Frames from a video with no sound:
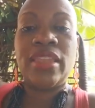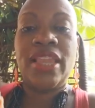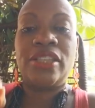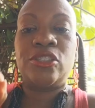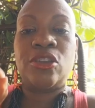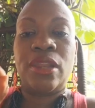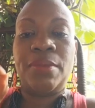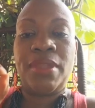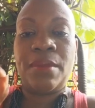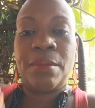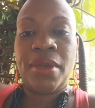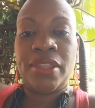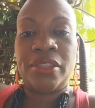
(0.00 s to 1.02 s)
It's going to
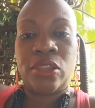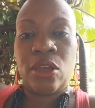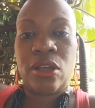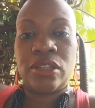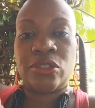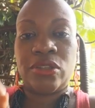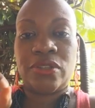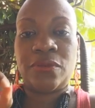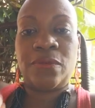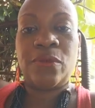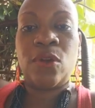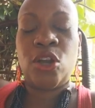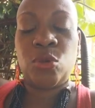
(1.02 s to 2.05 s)
be a month long, so it's
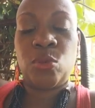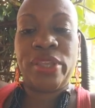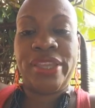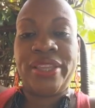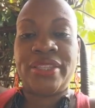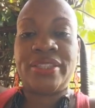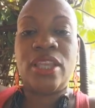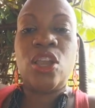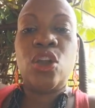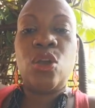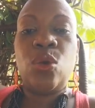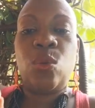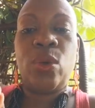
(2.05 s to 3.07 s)
4 weeks
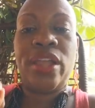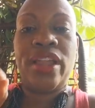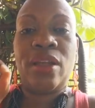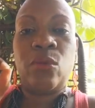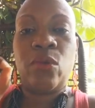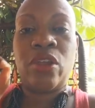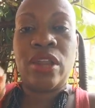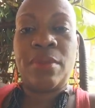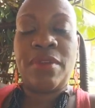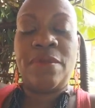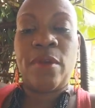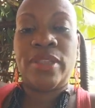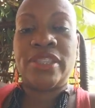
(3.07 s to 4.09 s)
where we're going to
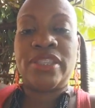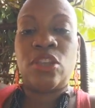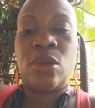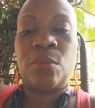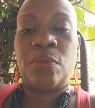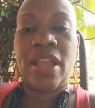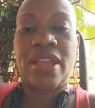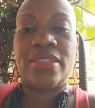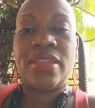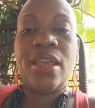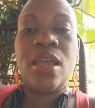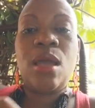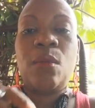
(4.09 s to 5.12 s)
be focusing on breath.
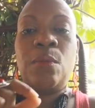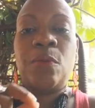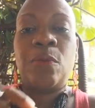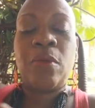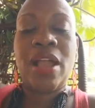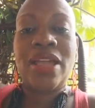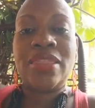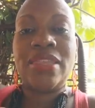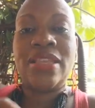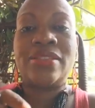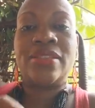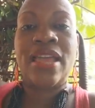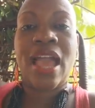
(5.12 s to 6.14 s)
Breath
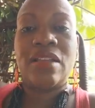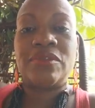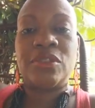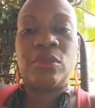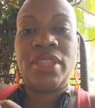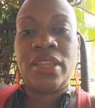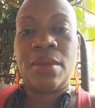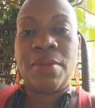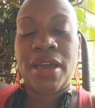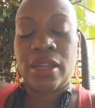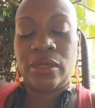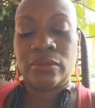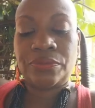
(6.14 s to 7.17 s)
is life. So think
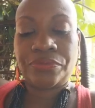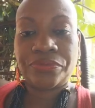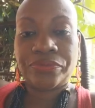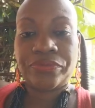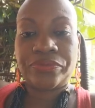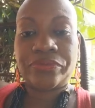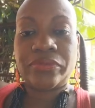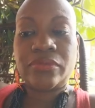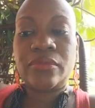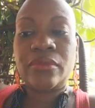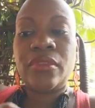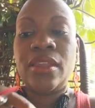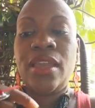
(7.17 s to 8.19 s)
about it.
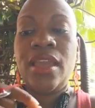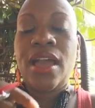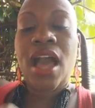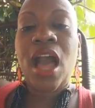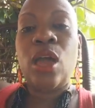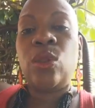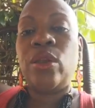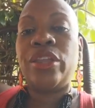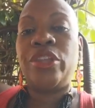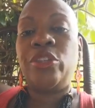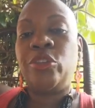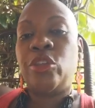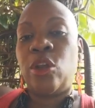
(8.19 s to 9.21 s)
How long
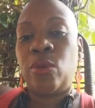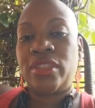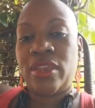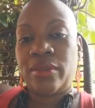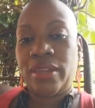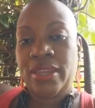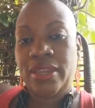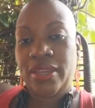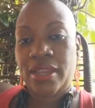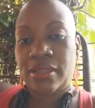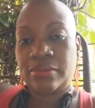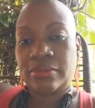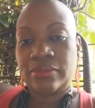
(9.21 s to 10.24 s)
can you go without
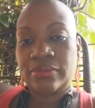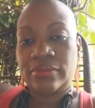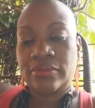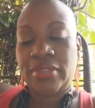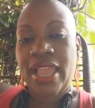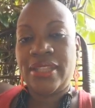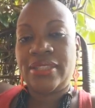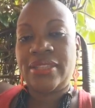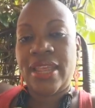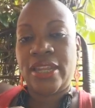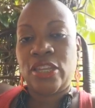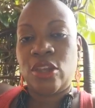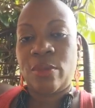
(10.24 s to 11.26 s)
eating? Answer
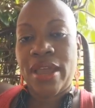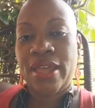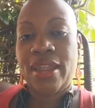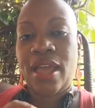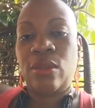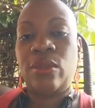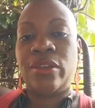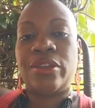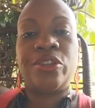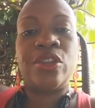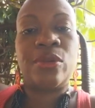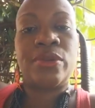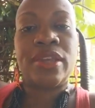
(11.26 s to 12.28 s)
that in your mind. How long
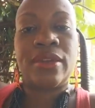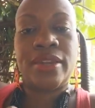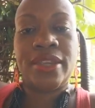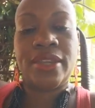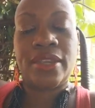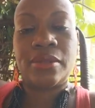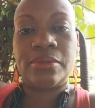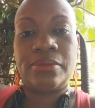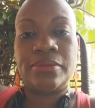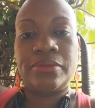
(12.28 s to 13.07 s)
can you go without eating?